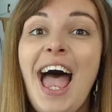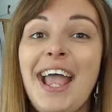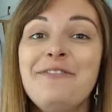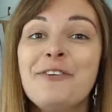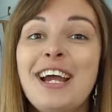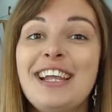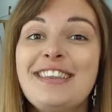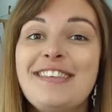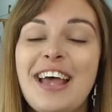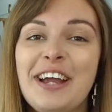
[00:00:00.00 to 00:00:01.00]
Hey
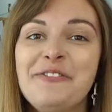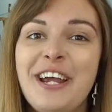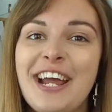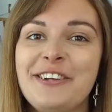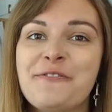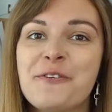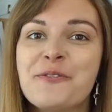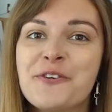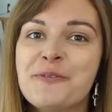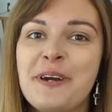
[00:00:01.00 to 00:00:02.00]
friends, I'm Rhiannon from
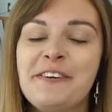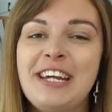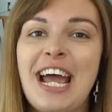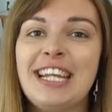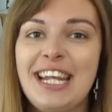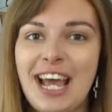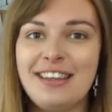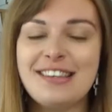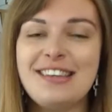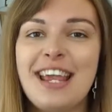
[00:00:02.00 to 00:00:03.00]
Drawn by Rhiannon,
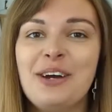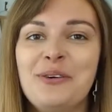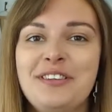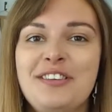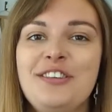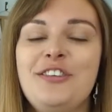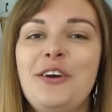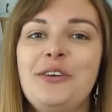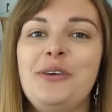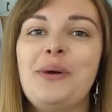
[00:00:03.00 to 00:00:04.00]
and today I wanted to show
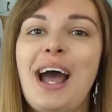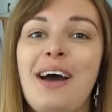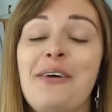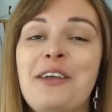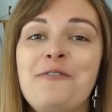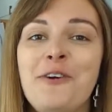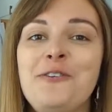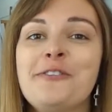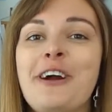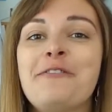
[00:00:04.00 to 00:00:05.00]
you how I
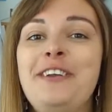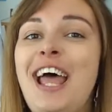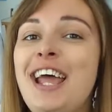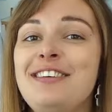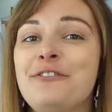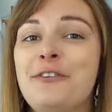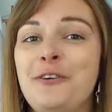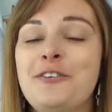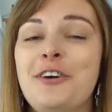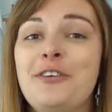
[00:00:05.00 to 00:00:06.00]
photograph and edit
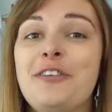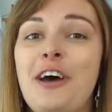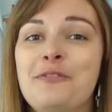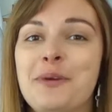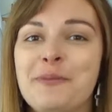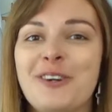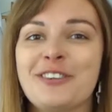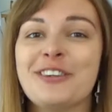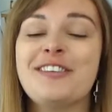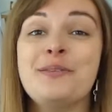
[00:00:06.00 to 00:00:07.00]
photos of my
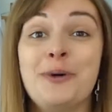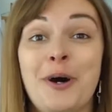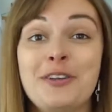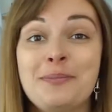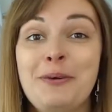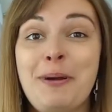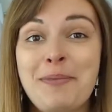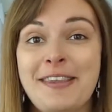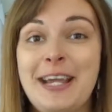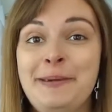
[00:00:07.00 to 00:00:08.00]
products to put onto my
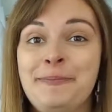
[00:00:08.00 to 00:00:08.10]
website.